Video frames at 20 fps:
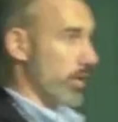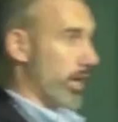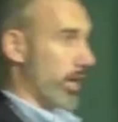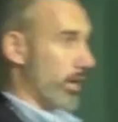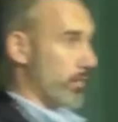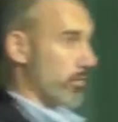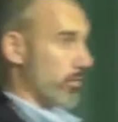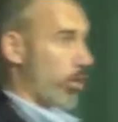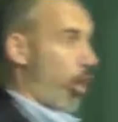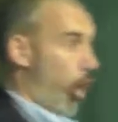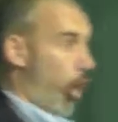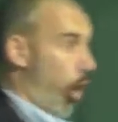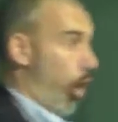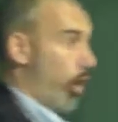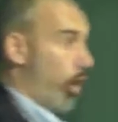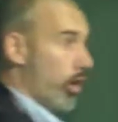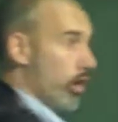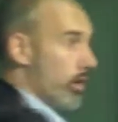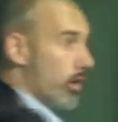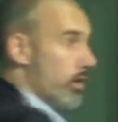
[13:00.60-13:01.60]
to that
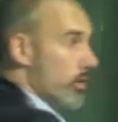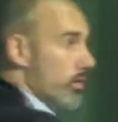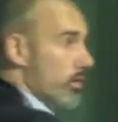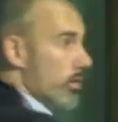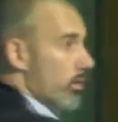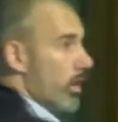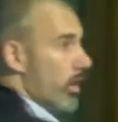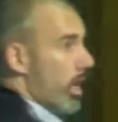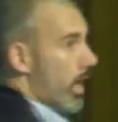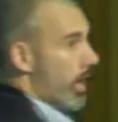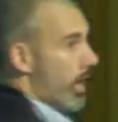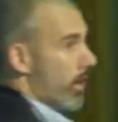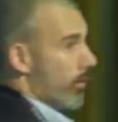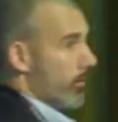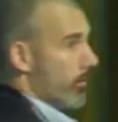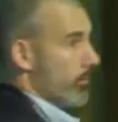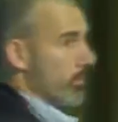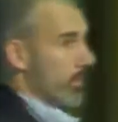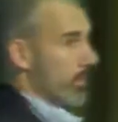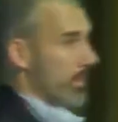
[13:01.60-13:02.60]
call.
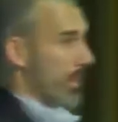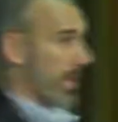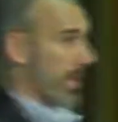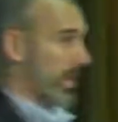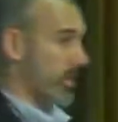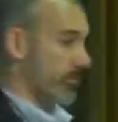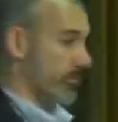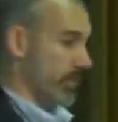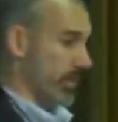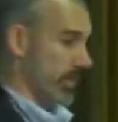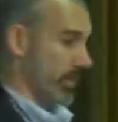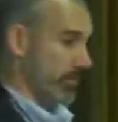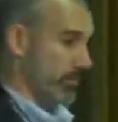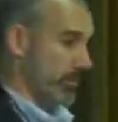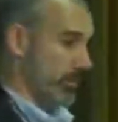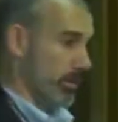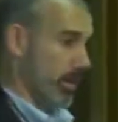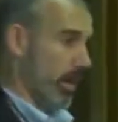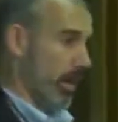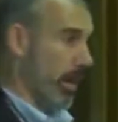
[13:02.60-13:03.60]
Um, and that could
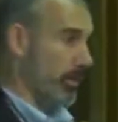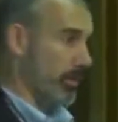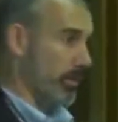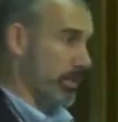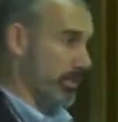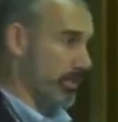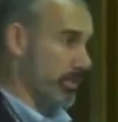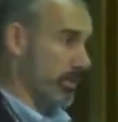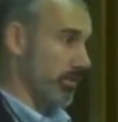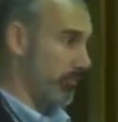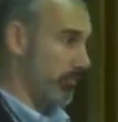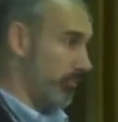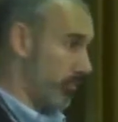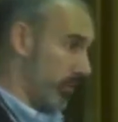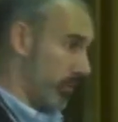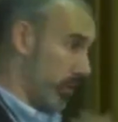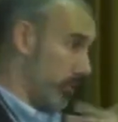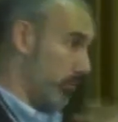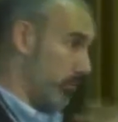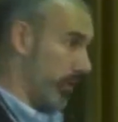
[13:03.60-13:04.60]
be a combination
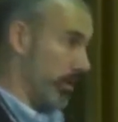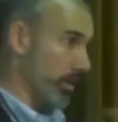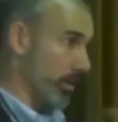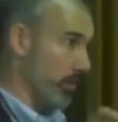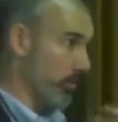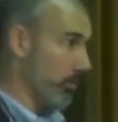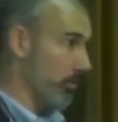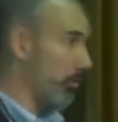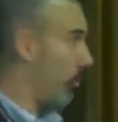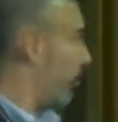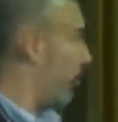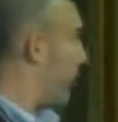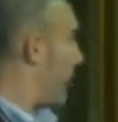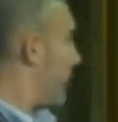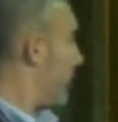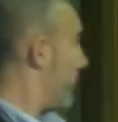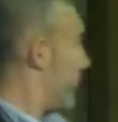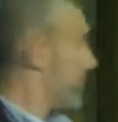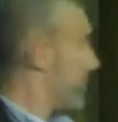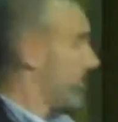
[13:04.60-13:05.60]
of you know radio
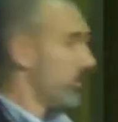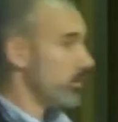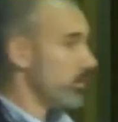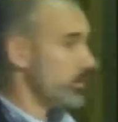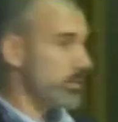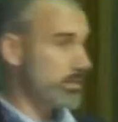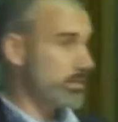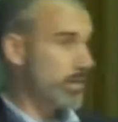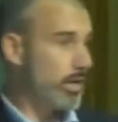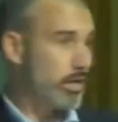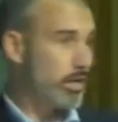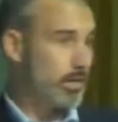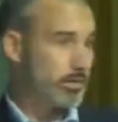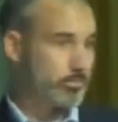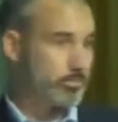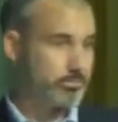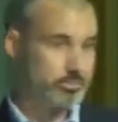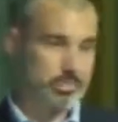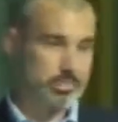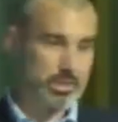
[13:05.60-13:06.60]
or
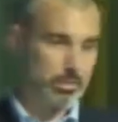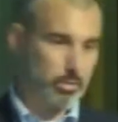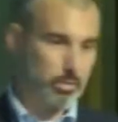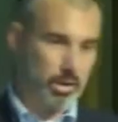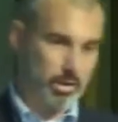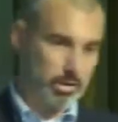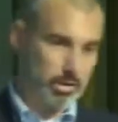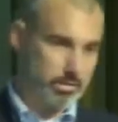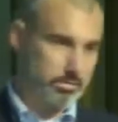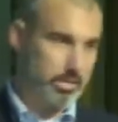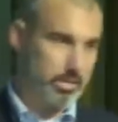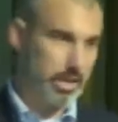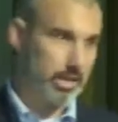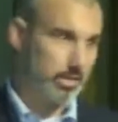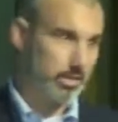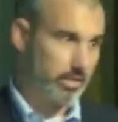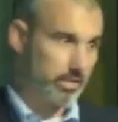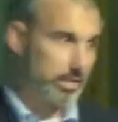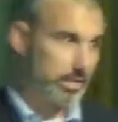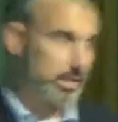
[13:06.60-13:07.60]
uh, some kind
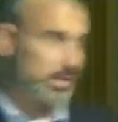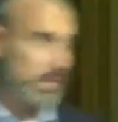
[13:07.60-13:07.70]
of data